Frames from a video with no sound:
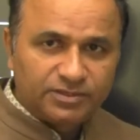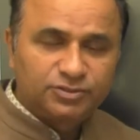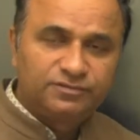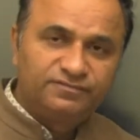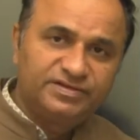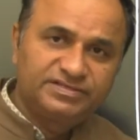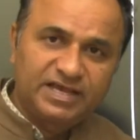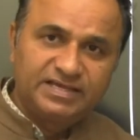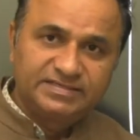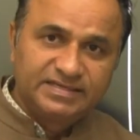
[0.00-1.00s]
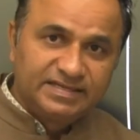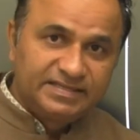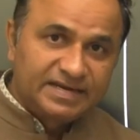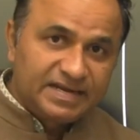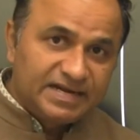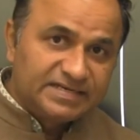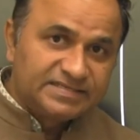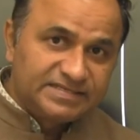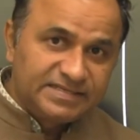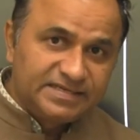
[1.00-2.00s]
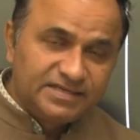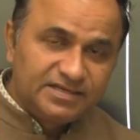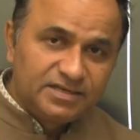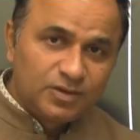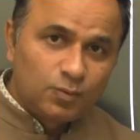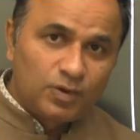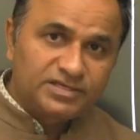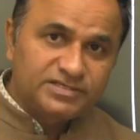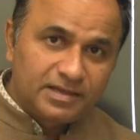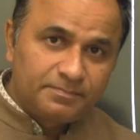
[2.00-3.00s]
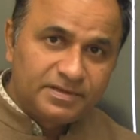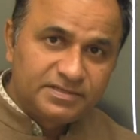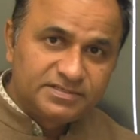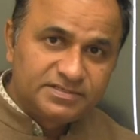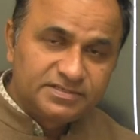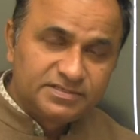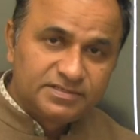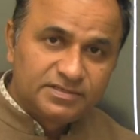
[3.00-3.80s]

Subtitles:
emphasize that let's see what happens